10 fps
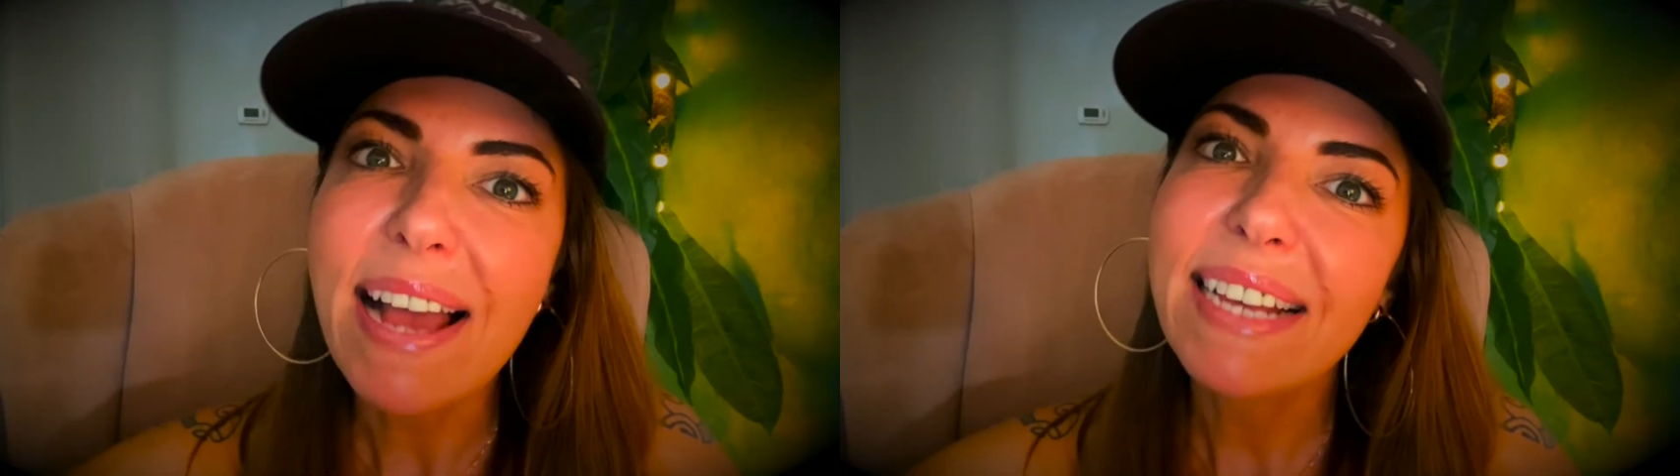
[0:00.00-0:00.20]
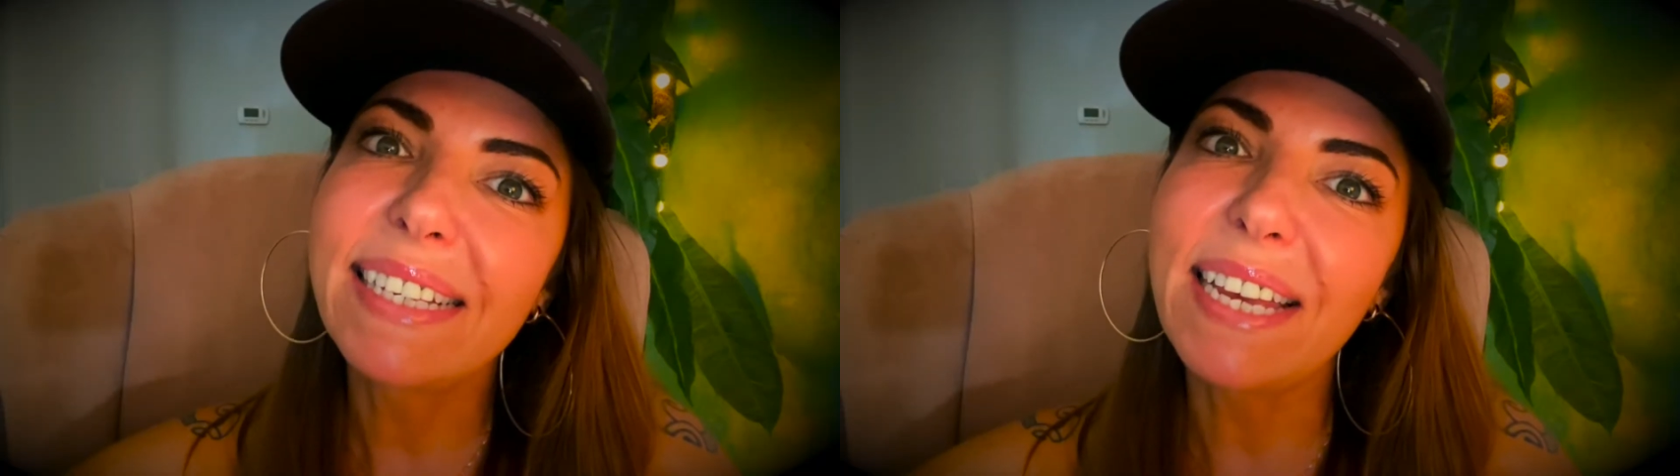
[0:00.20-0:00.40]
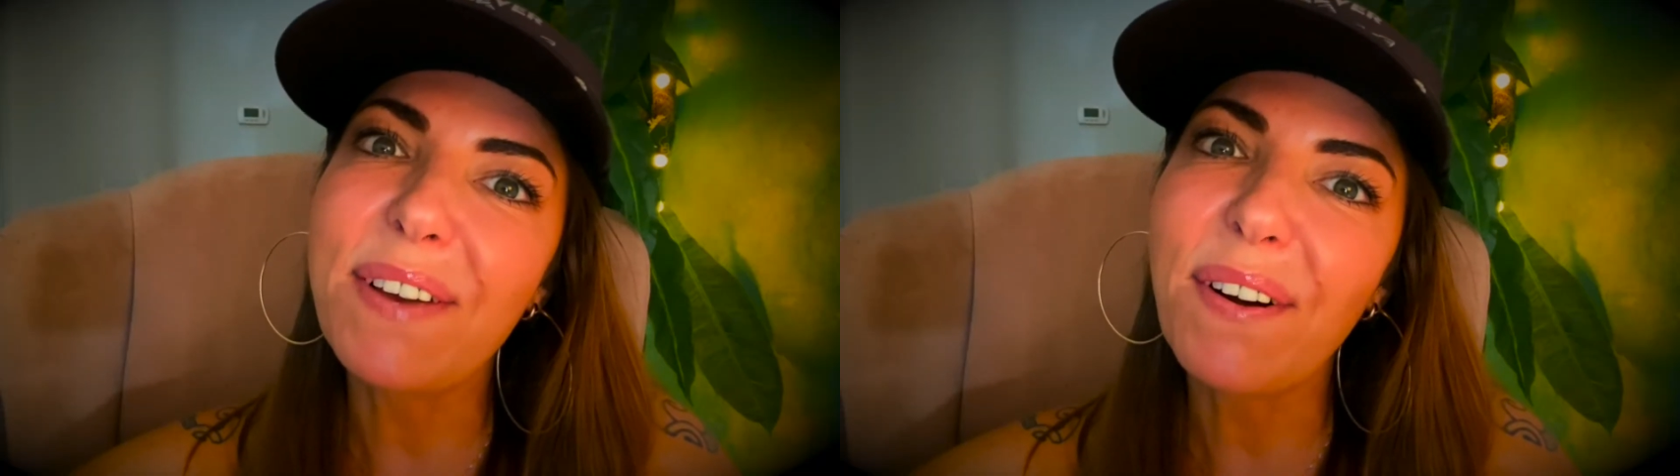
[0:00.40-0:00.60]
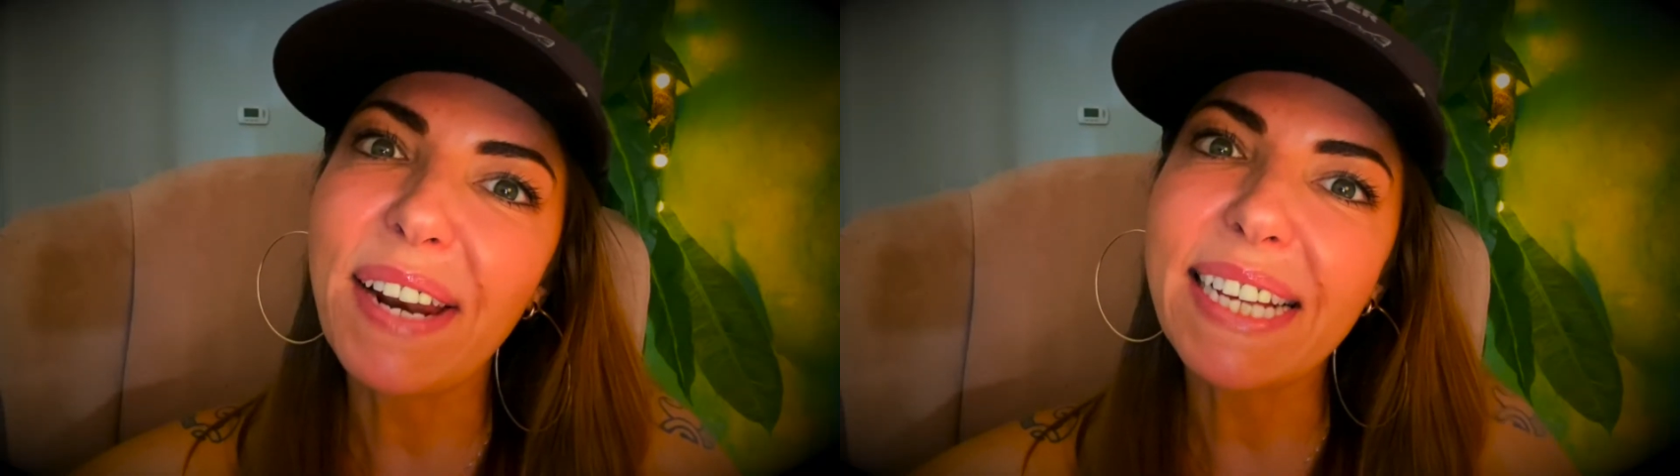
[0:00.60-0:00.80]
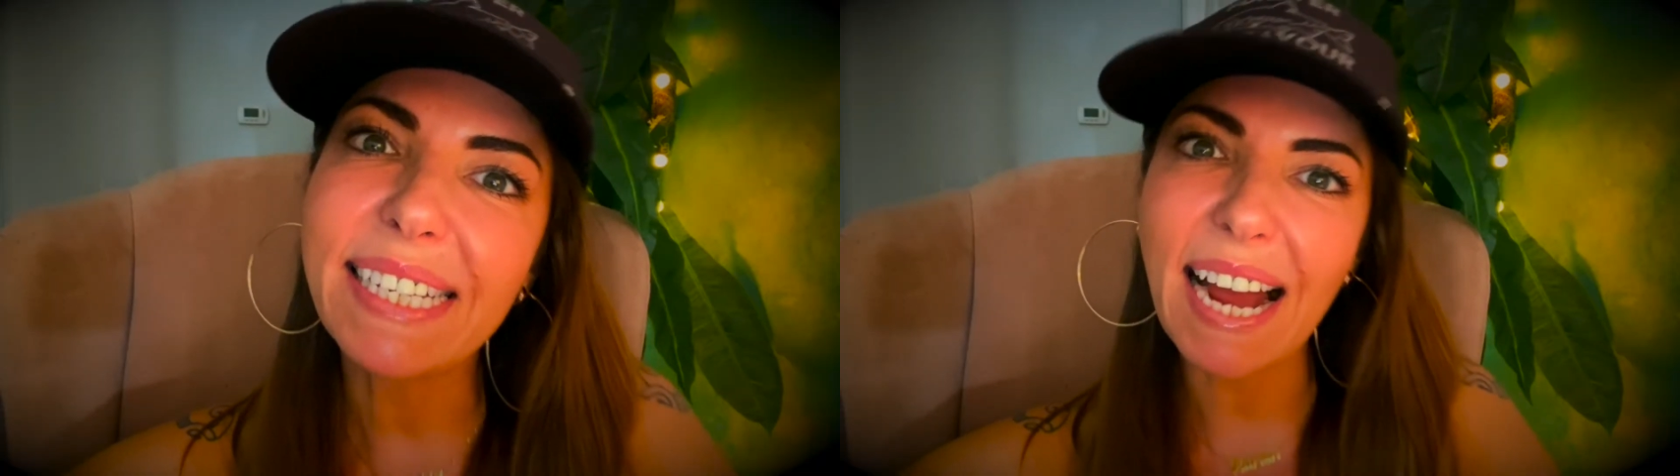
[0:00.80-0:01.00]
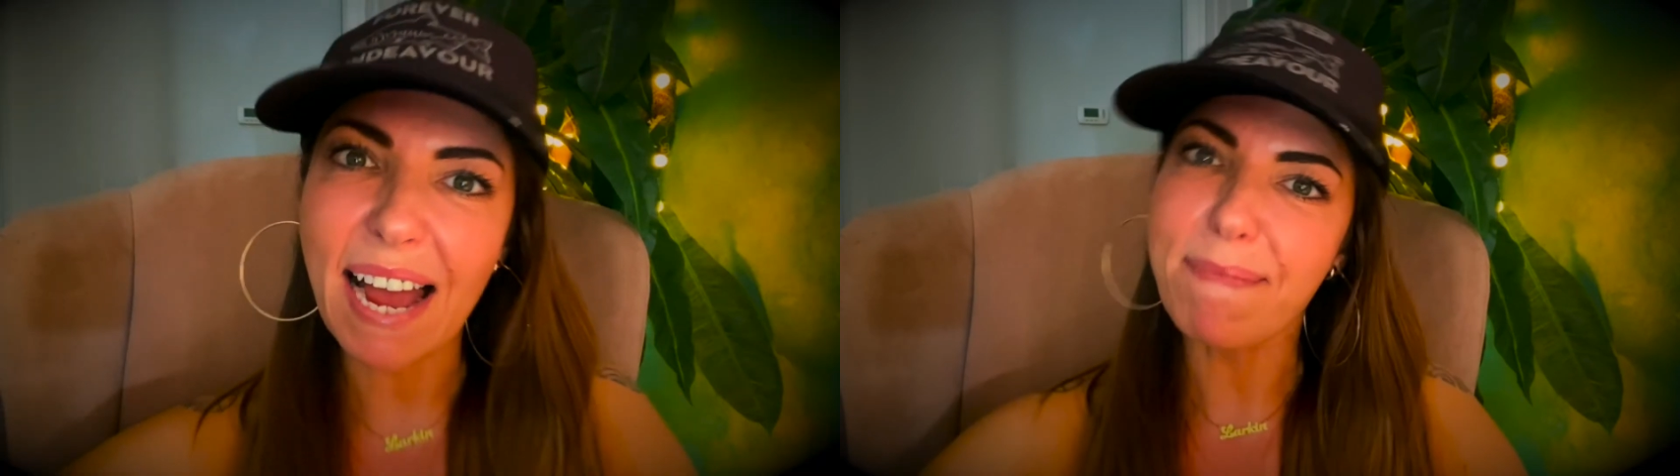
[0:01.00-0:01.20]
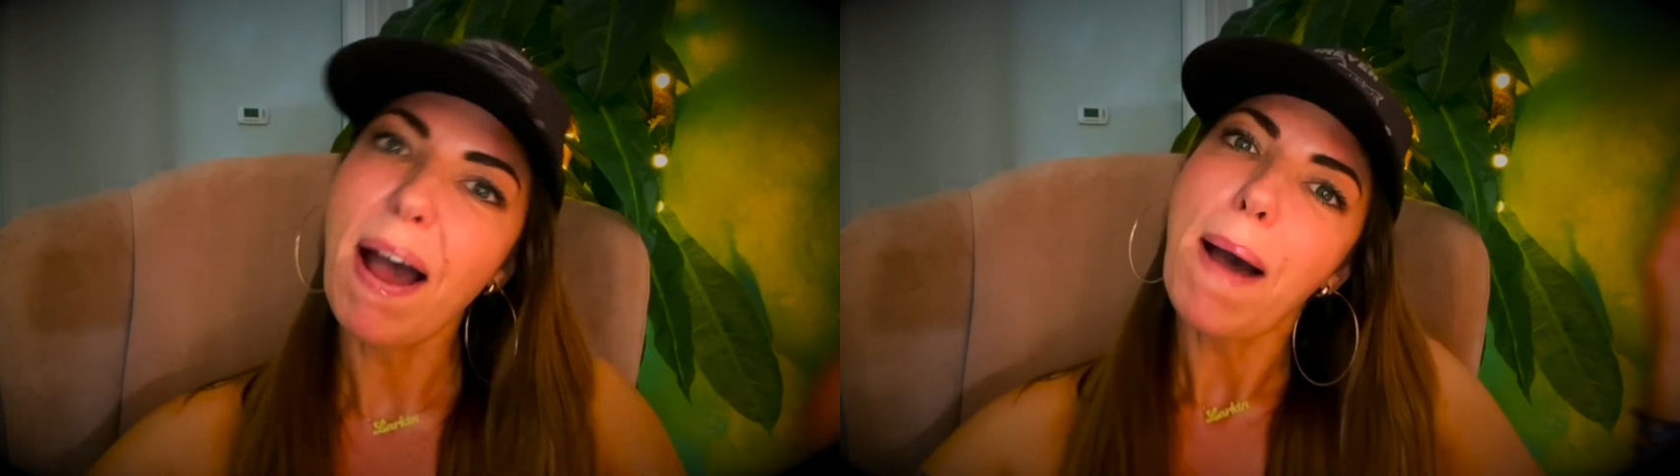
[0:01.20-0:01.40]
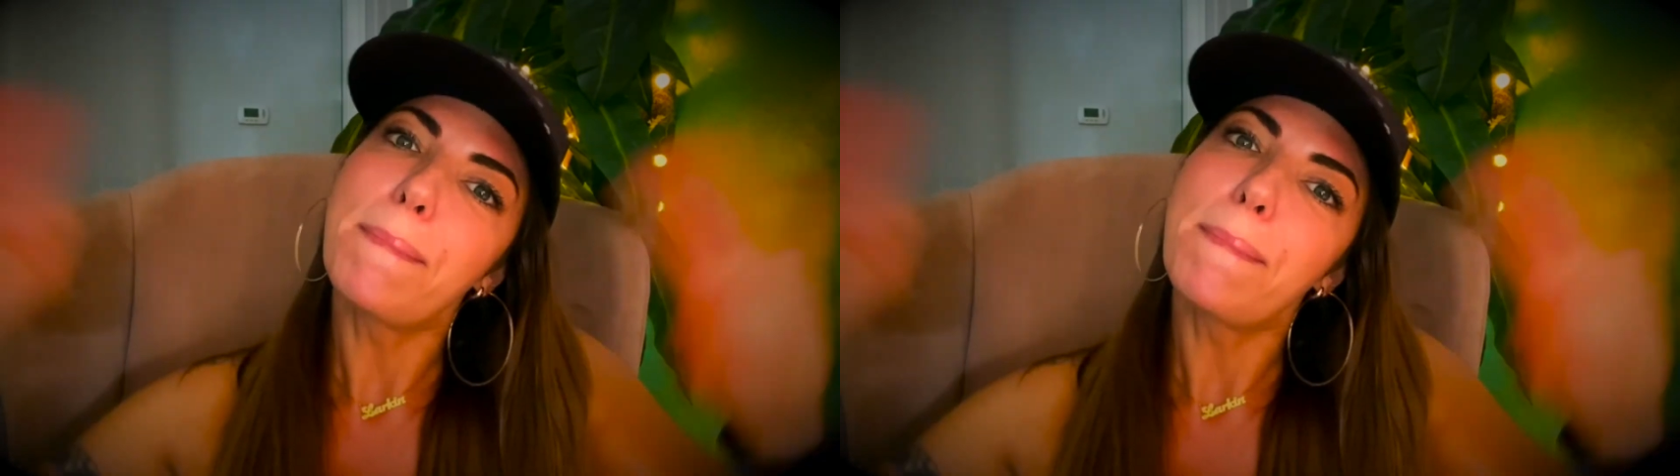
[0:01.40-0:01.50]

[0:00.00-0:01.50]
See you all next time.